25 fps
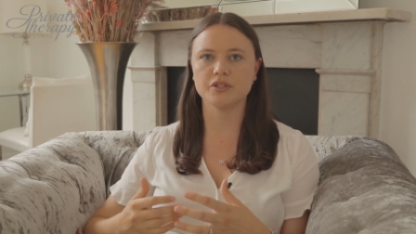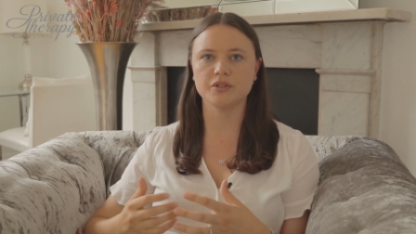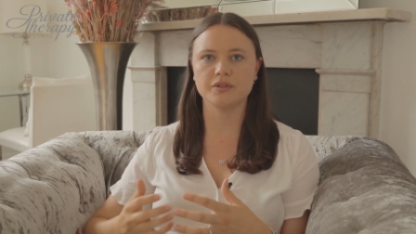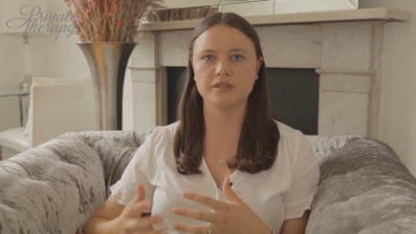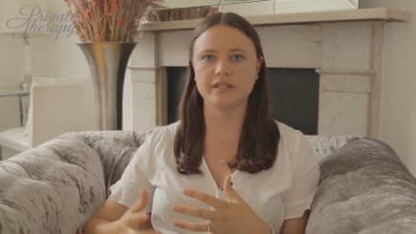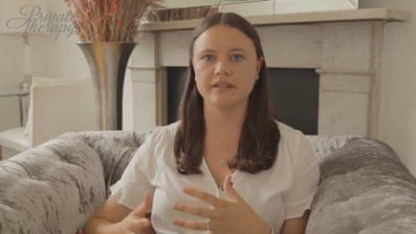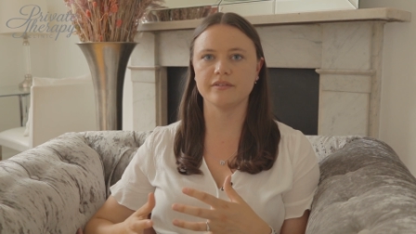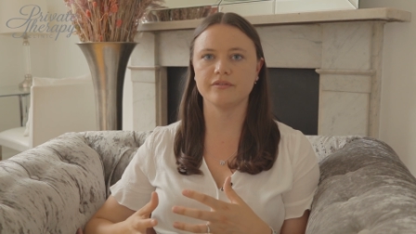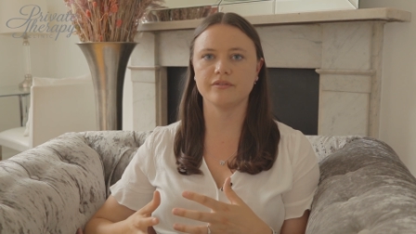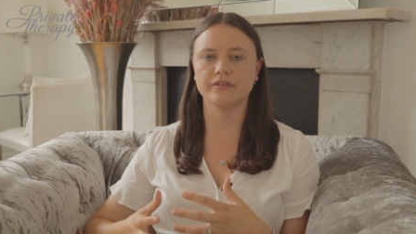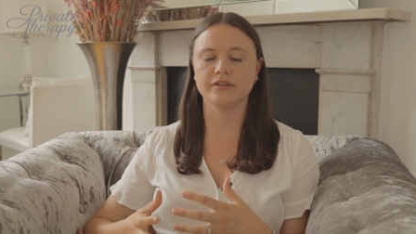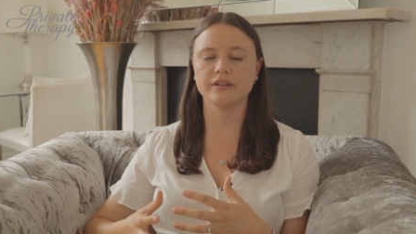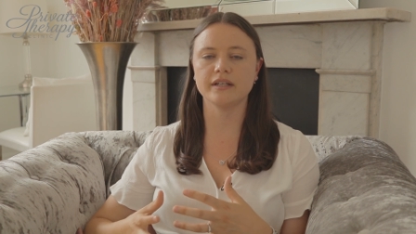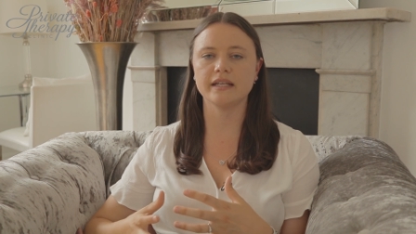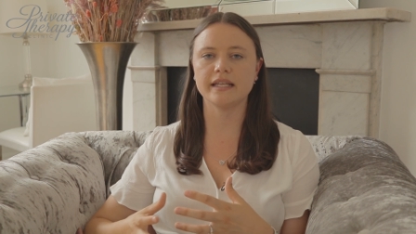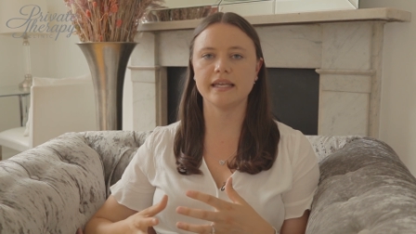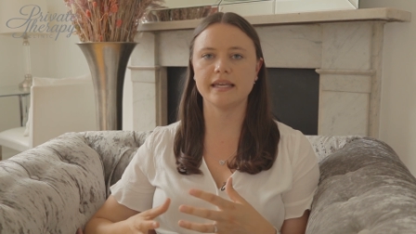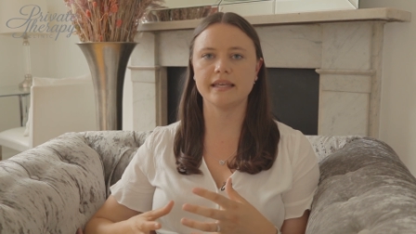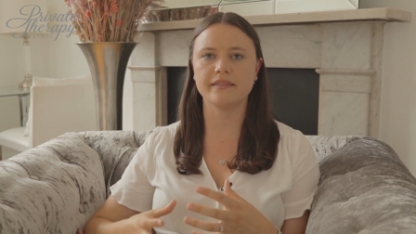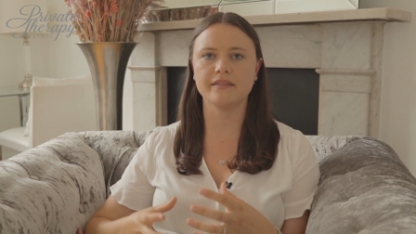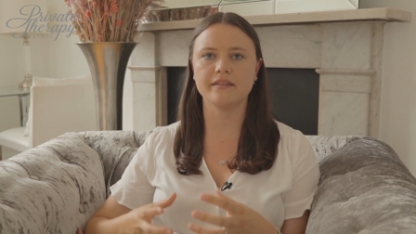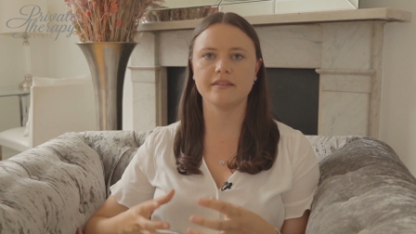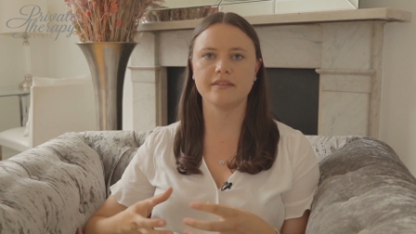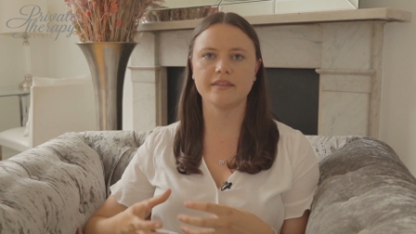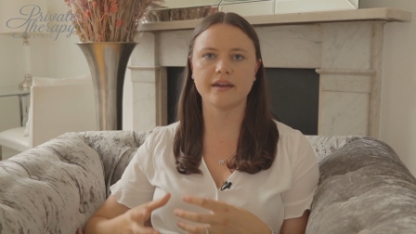do differently
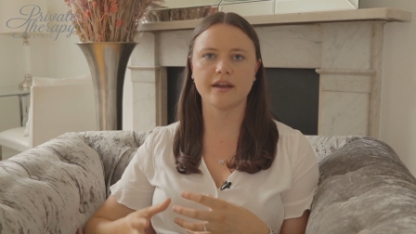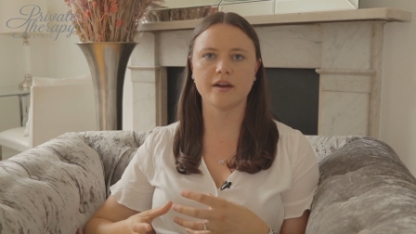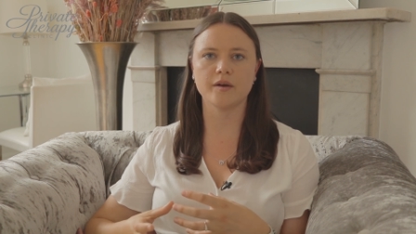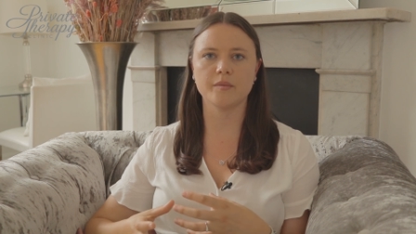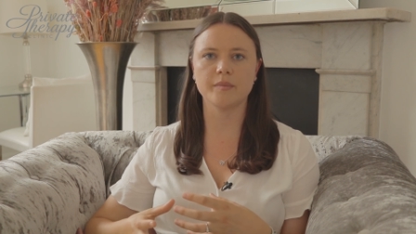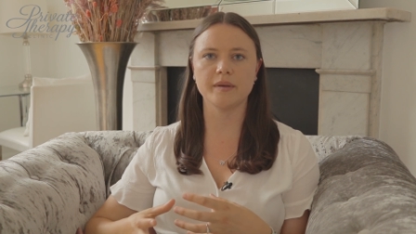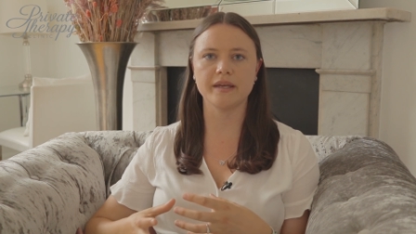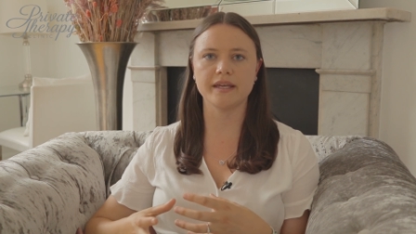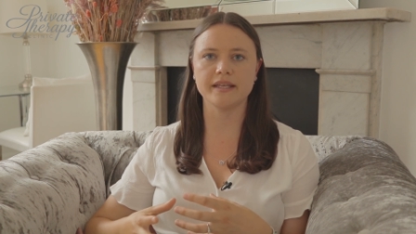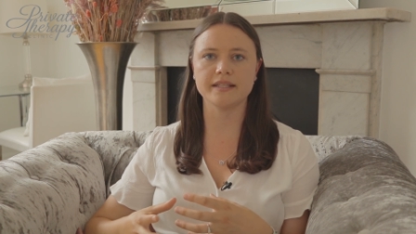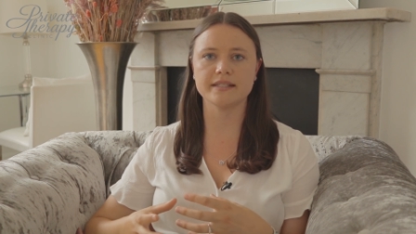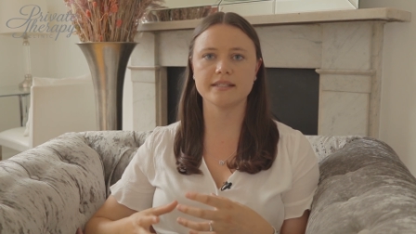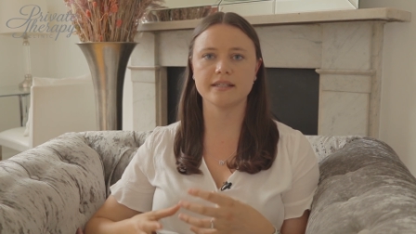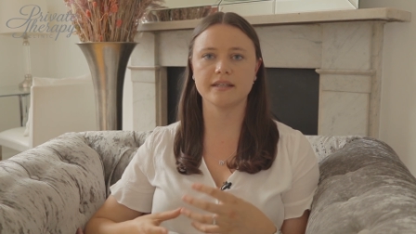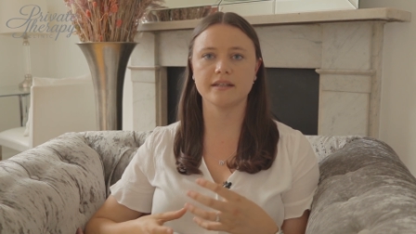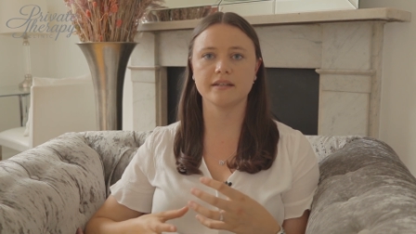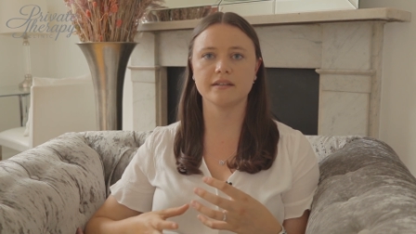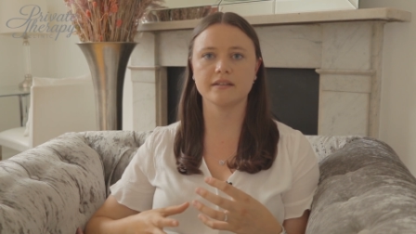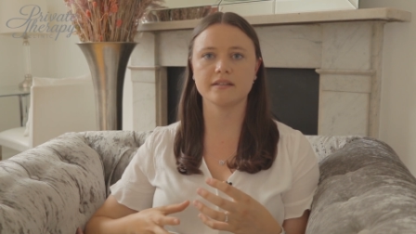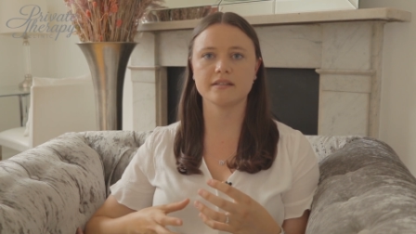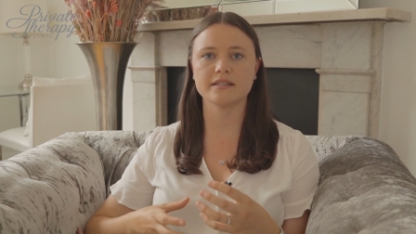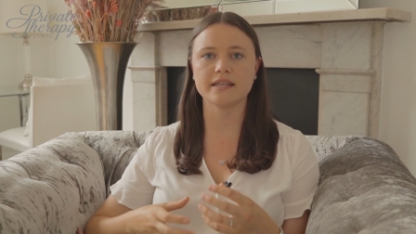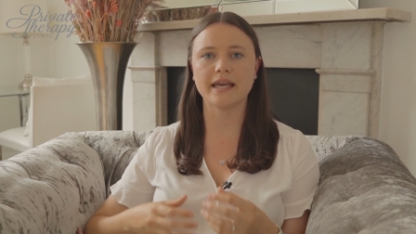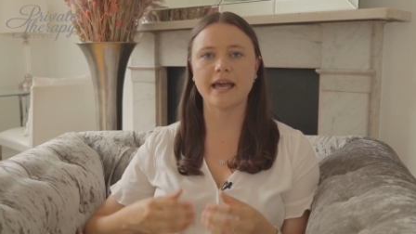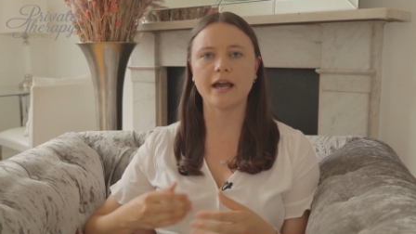in the therapy to,
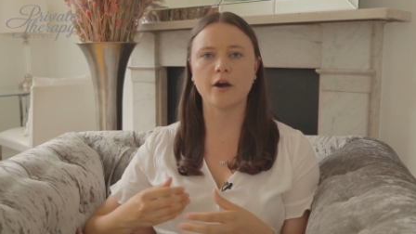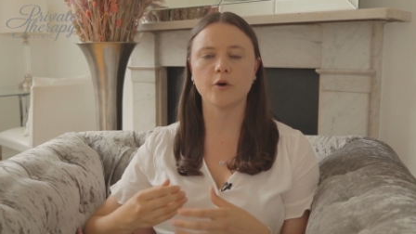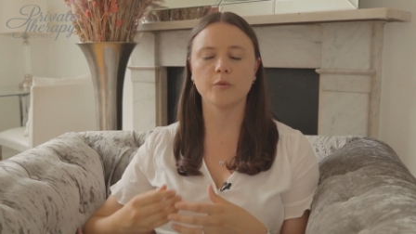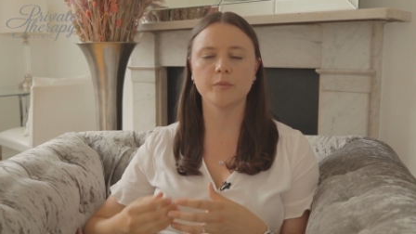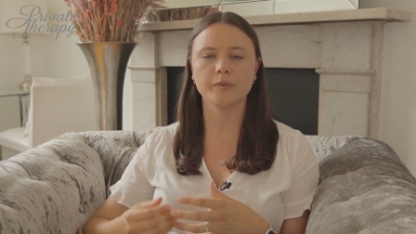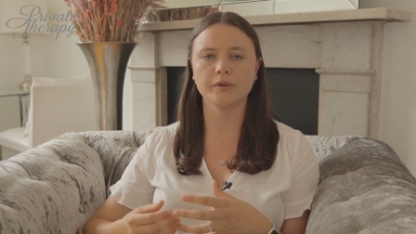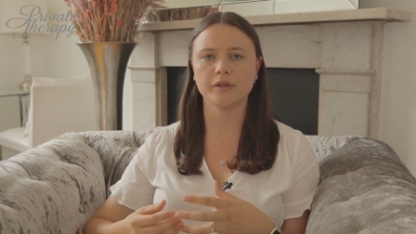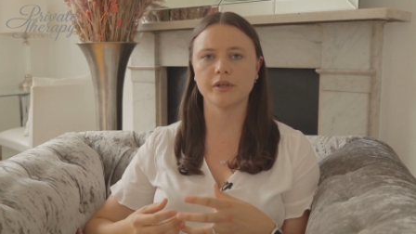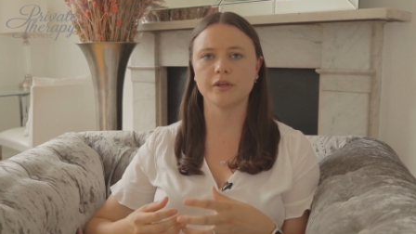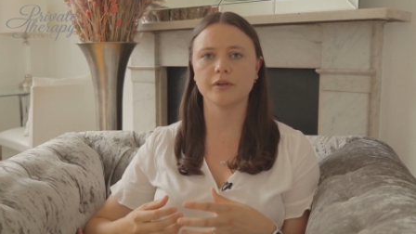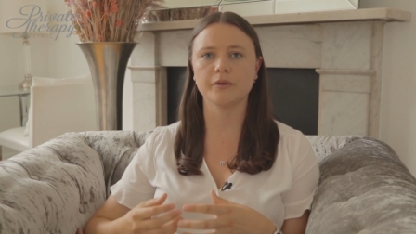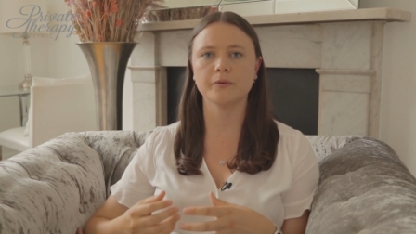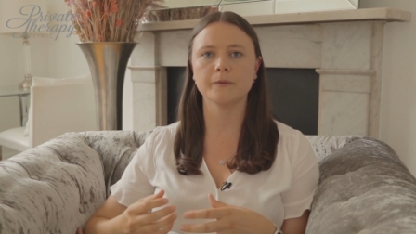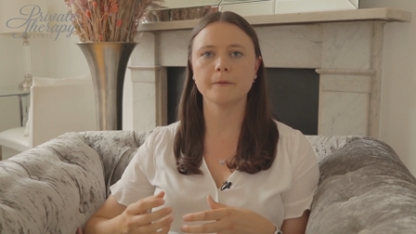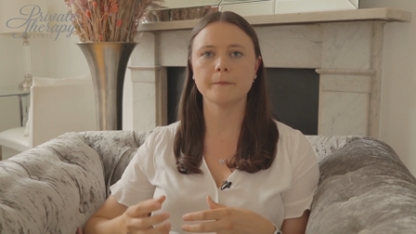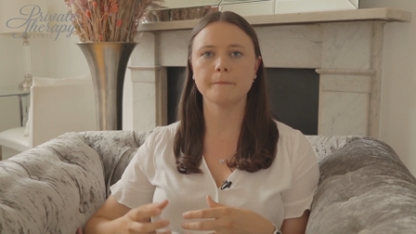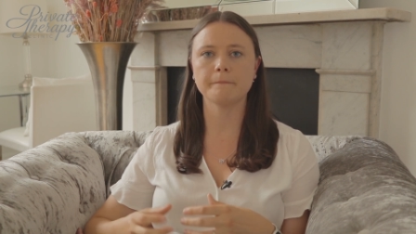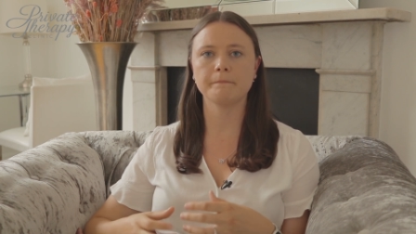to help you